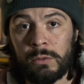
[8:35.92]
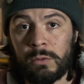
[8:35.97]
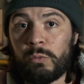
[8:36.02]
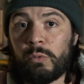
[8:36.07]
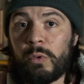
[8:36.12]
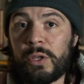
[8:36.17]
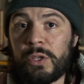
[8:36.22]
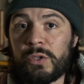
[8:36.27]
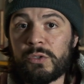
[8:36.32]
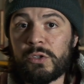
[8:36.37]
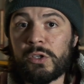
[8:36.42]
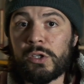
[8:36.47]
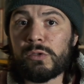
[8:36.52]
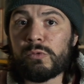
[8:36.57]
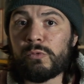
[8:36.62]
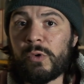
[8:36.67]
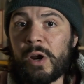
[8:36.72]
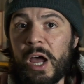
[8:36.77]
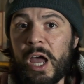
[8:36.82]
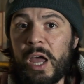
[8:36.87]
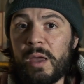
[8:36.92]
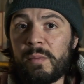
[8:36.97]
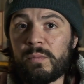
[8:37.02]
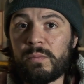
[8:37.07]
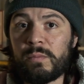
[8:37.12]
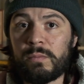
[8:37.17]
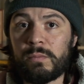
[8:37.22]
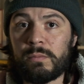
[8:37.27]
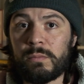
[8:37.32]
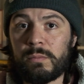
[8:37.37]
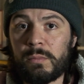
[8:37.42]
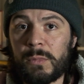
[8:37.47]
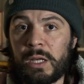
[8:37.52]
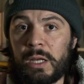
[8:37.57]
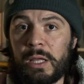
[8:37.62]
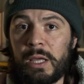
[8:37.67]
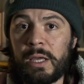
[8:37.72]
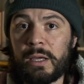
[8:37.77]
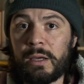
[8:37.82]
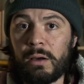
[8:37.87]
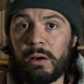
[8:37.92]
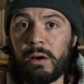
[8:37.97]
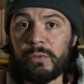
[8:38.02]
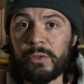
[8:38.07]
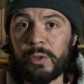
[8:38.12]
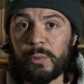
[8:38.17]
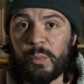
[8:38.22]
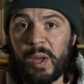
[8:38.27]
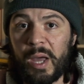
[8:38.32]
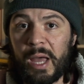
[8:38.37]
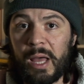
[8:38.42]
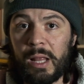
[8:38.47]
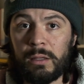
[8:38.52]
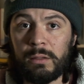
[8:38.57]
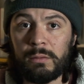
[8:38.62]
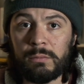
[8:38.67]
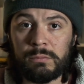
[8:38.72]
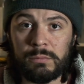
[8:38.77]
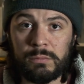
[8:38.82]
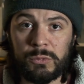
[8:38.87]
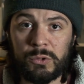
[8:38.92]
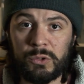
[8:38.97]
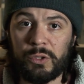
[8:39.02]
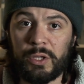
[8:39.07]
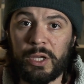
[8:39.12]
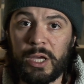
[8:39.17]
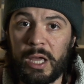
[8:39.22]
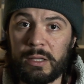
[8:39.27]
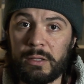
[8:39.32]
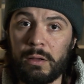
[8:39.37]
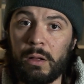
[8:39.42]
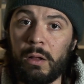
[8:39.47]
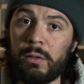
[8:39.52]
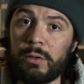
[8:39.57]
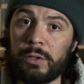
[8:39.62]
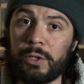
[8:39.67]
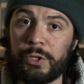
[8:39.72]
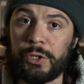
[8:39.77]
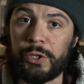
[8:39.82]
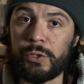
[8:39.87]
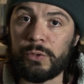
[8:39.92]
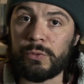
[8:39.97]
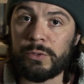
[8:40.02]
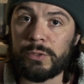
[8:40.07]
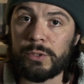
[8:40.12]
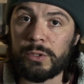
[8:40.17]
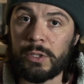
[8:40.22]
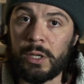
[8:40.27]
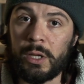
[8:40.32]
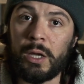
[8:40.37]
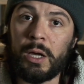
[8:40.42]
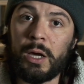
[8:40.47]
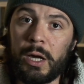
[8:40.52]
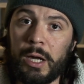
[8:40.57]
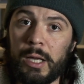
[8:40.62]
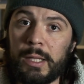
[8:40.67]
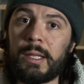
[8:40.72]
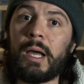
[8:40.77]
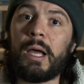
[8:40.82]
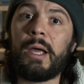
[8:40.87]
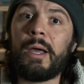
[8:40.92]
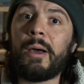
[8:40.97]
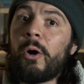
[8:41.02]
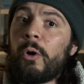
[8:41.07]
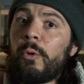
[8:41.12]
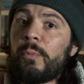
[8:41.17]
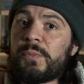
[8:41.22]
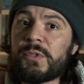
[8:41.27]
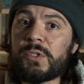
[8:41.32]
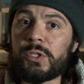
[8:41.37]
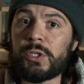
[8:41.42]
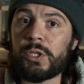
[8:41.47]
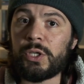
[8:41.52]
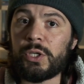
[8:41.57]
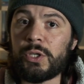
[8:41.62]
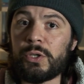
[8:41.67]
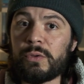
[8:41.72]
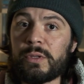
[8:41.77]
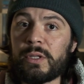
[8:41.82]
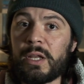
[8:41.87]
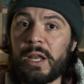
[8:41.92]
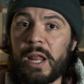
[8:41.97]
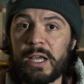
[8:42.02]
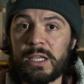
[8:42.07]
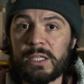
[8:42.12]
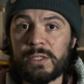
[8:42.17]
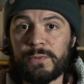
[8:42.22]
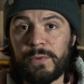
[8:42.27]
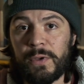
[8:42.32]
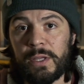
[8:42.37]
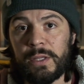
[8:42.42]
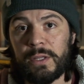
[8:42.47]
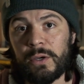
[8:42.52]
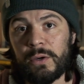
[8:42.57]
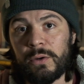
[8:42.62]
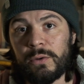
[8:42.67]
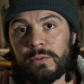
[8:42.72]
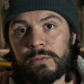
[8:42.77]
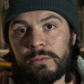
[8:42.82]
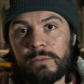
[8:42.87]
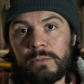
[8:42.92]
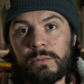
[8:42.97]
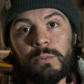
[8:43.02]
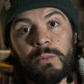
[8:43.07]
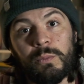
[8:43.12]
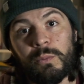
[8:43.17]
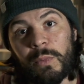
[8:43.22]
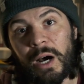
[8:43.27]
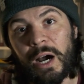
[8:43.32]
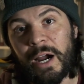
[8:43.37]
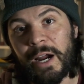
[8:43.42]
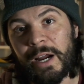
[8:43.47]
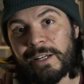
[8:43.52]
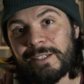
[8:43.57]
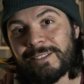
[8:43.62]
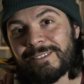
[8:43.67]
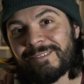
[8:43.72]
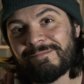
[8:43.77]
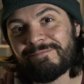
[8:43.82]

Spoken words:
when you subscribe, click on the bell to get all the news, and I hope see you in the next video. Bye!